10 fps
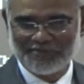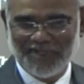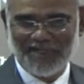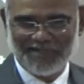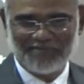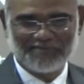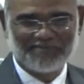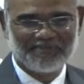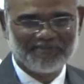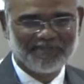tell them
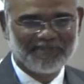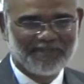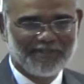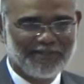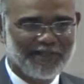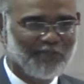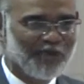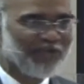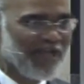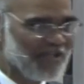that
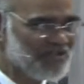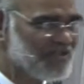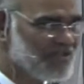what the angel